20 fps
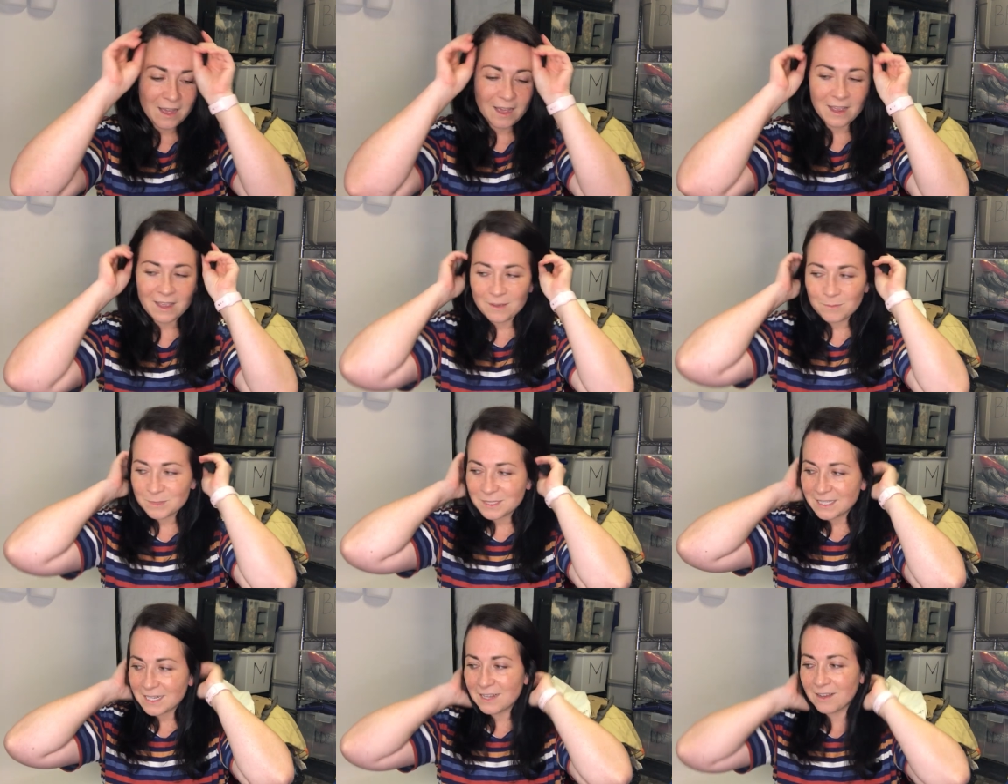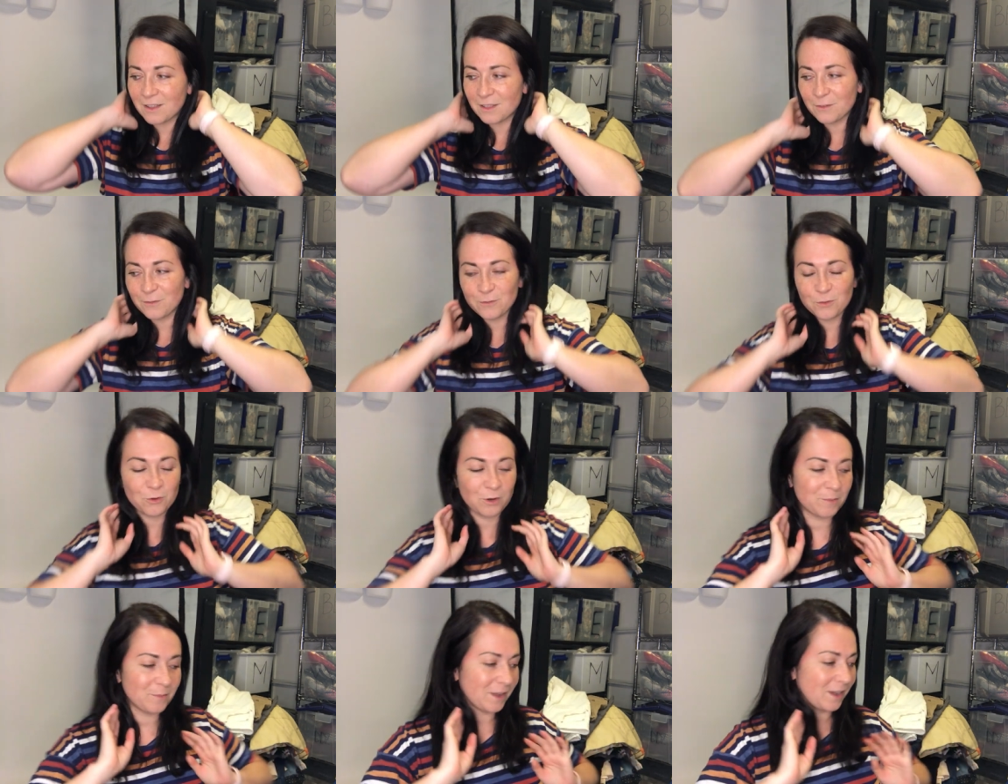I am sitting on the
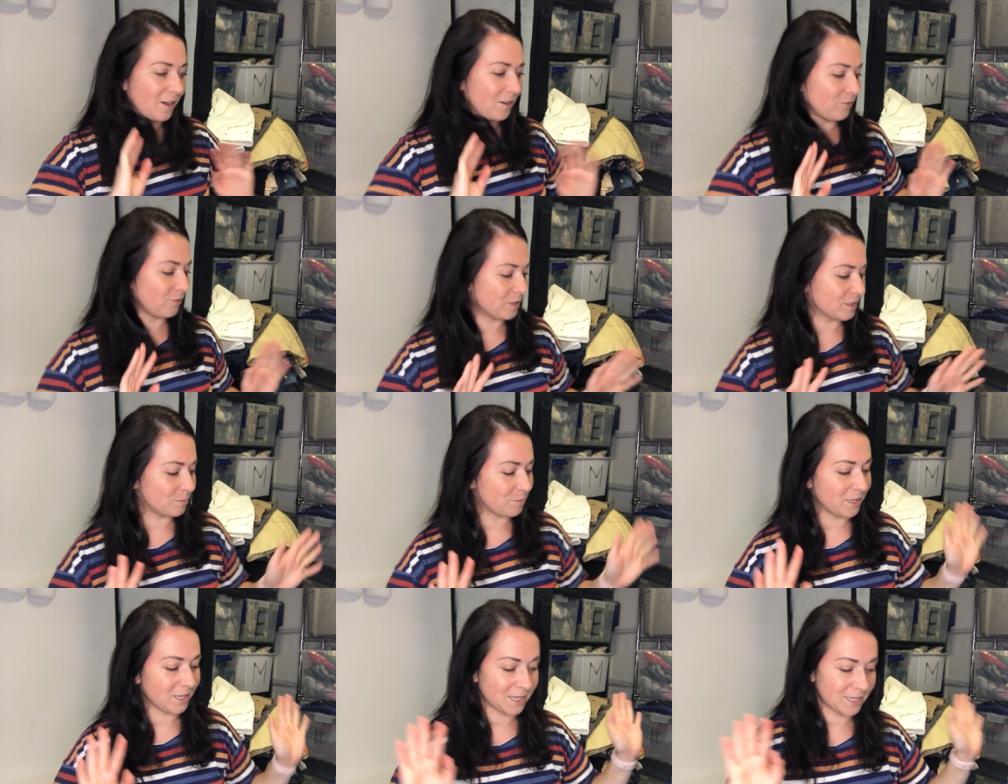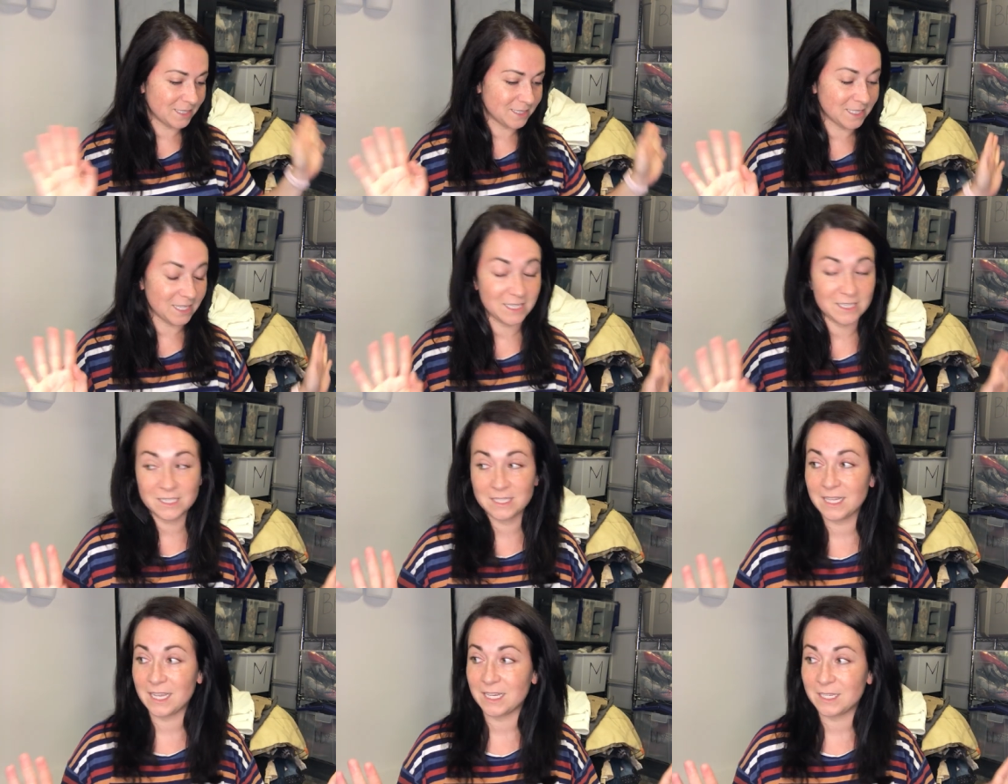floor in my office because
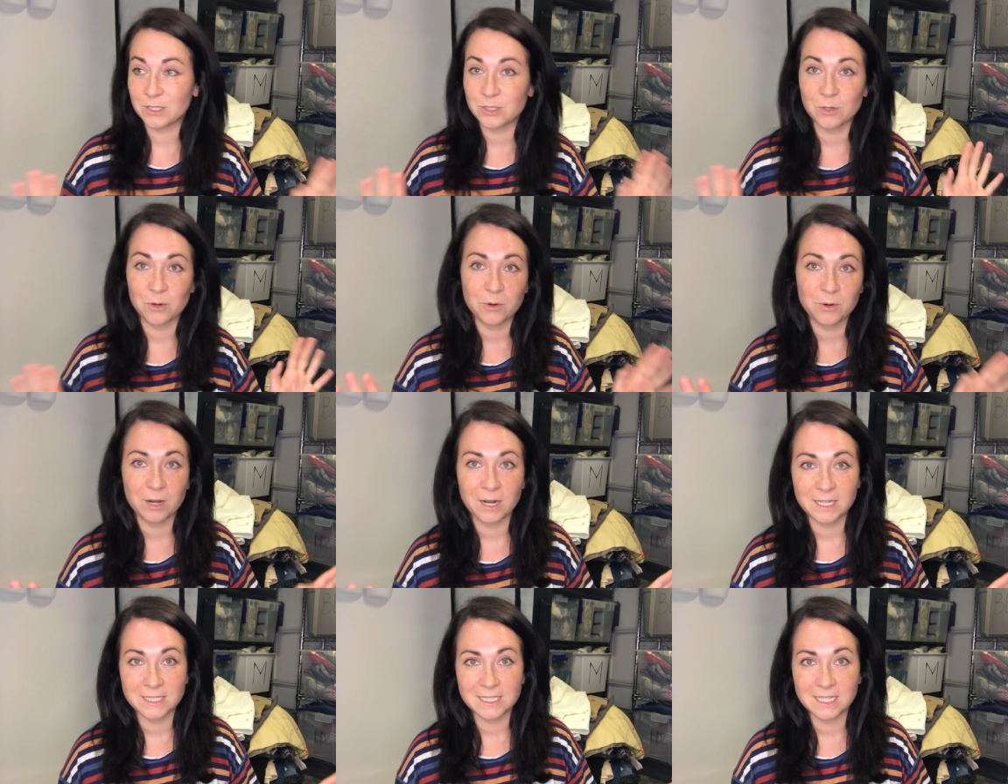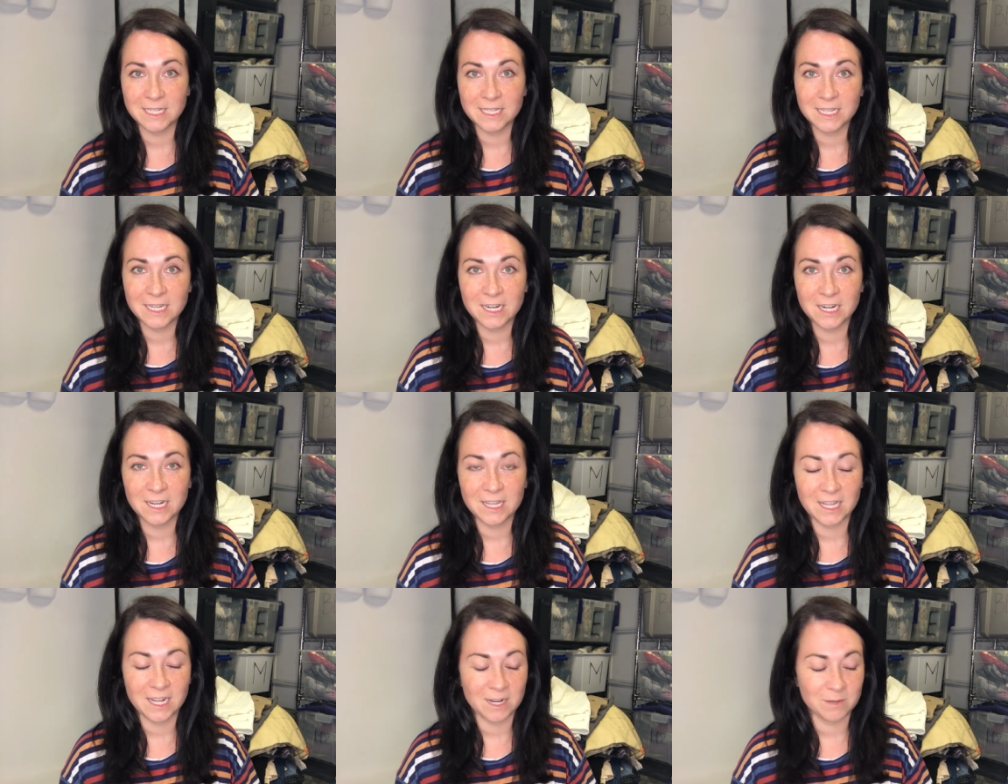it's like so crazy in
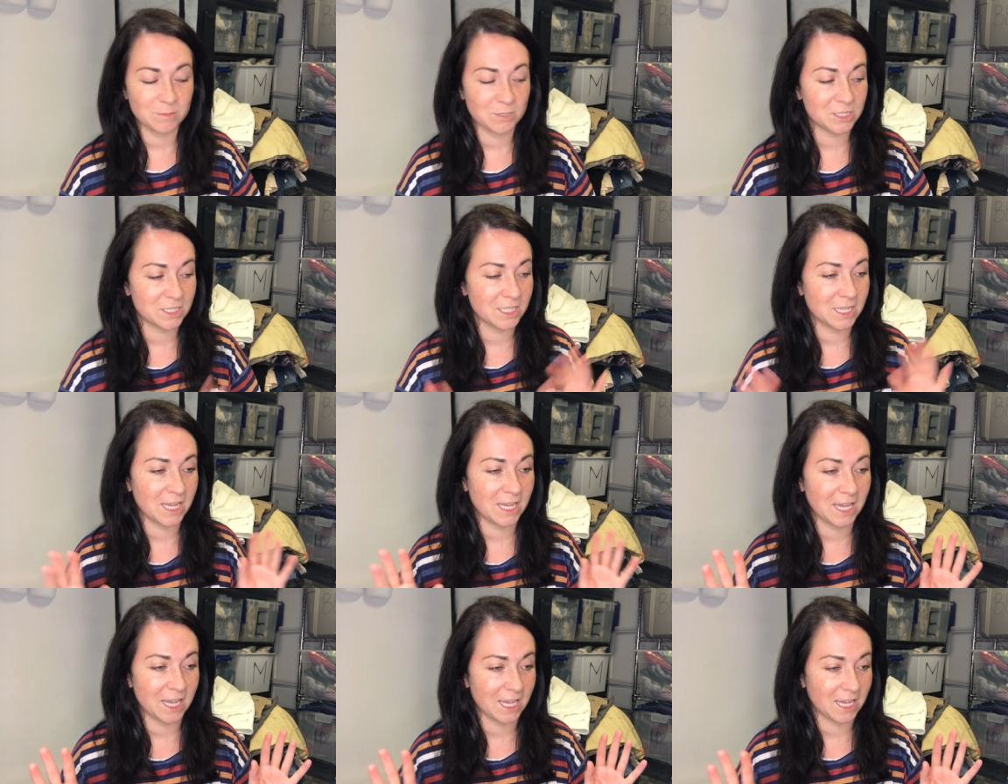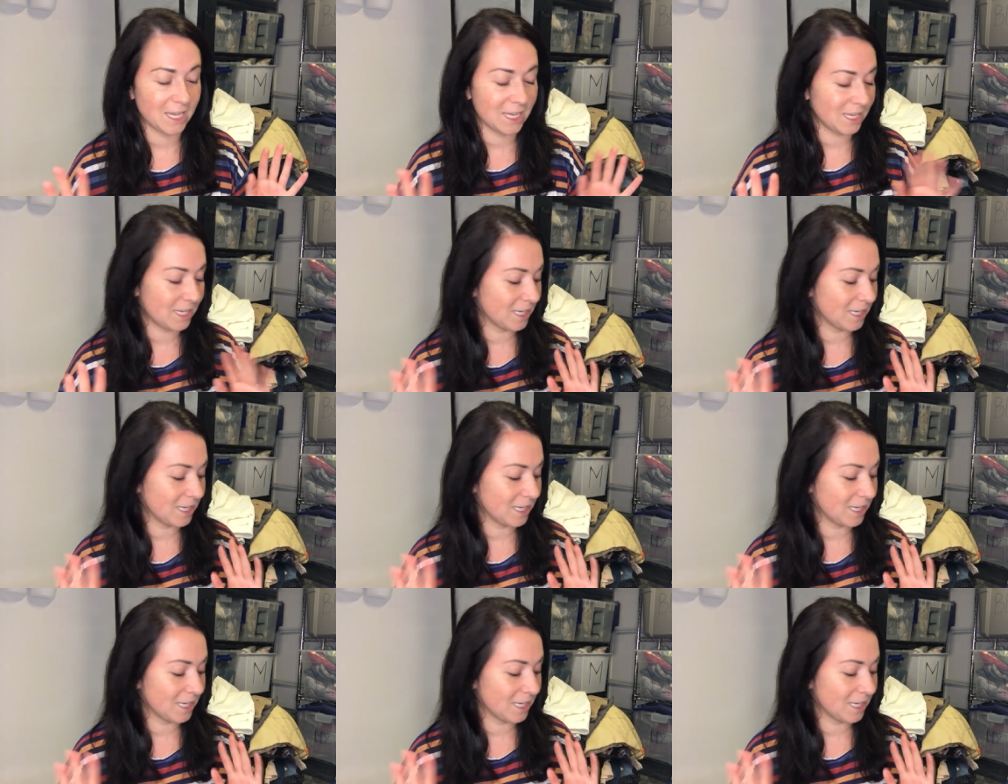here that I'm just like,